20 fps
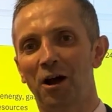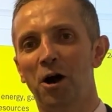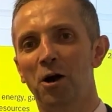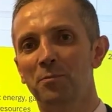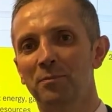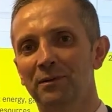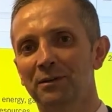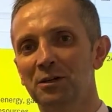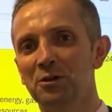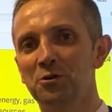
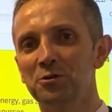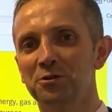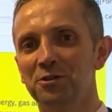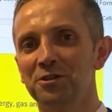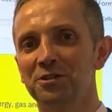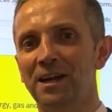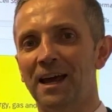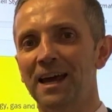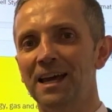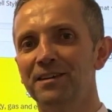
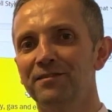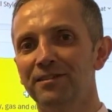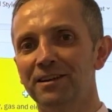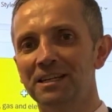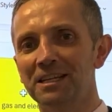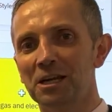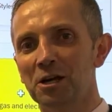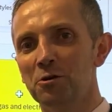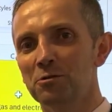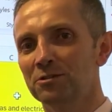uploaded a
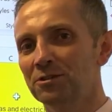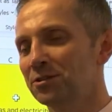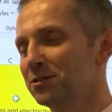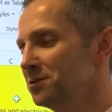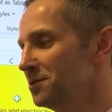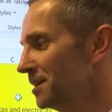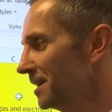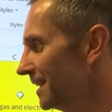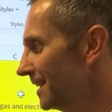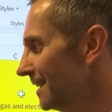video to
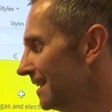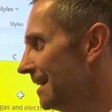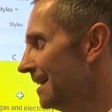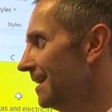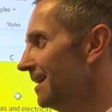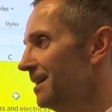the,